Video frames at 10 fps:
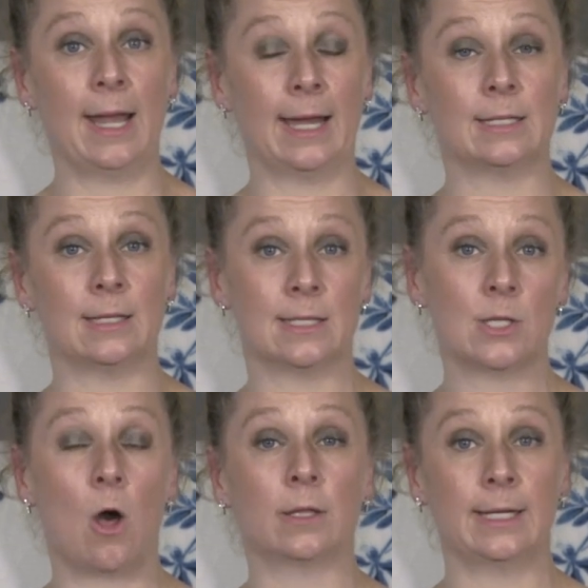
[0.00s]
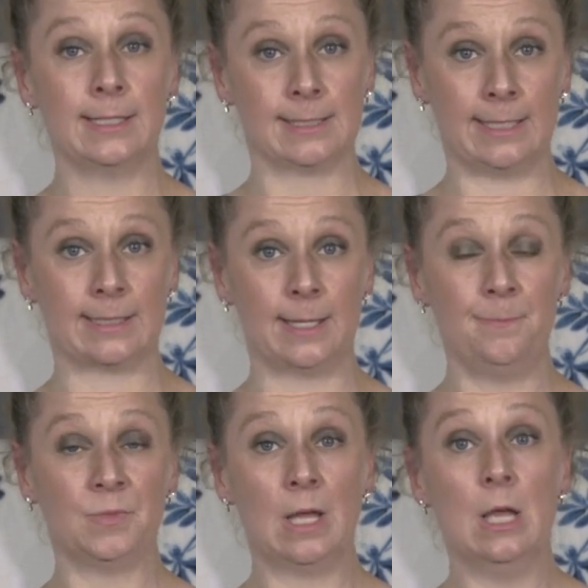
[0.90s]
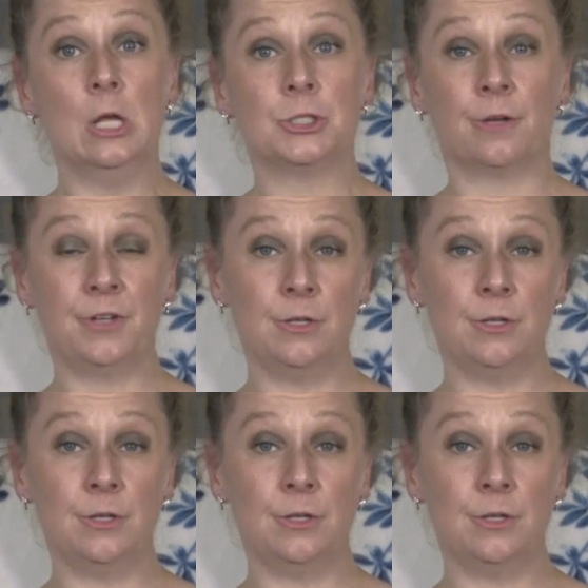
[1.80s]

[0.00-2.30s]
handy this holiday season. So if you